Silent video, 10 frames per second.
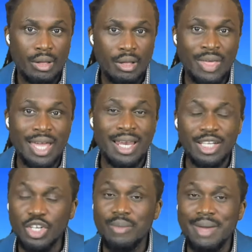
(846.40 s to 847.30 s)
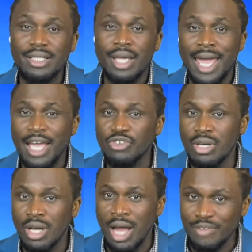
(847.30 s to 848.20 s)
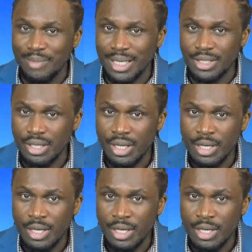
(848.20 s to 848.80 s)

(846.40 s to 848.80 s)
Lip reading: The illegitimate Haitian government